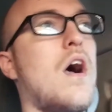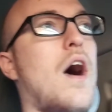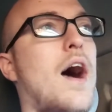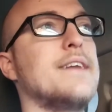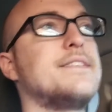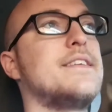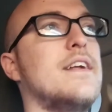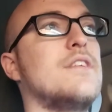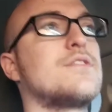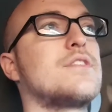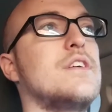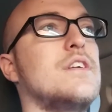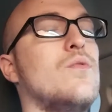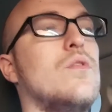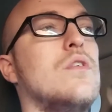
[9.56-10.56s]
I said I was
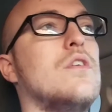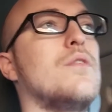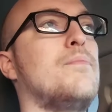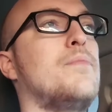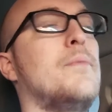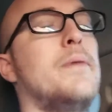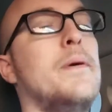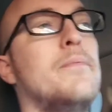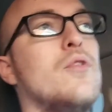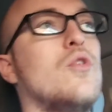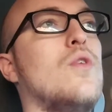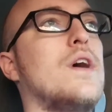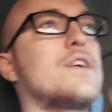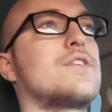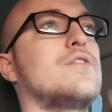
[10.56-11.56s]
gonna, well, the people
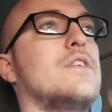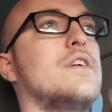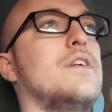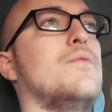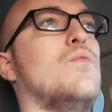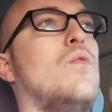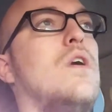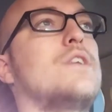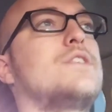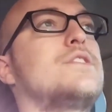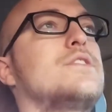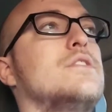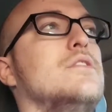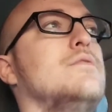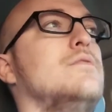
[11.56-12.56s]
who actually watched
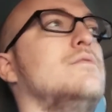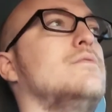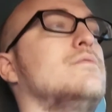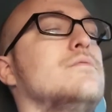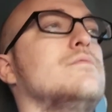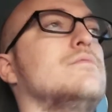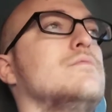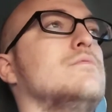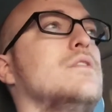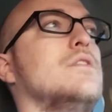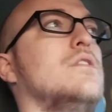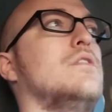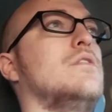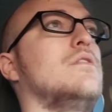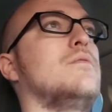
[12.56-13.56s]
the,
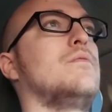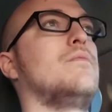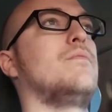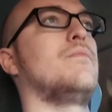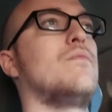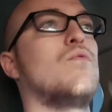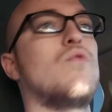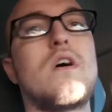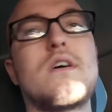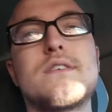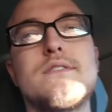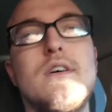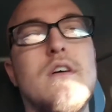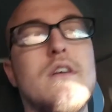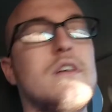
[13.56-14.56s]
the
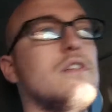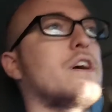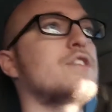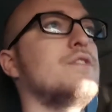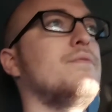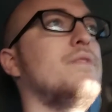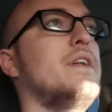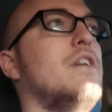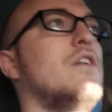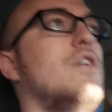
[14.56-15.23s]
Rockstar collection video,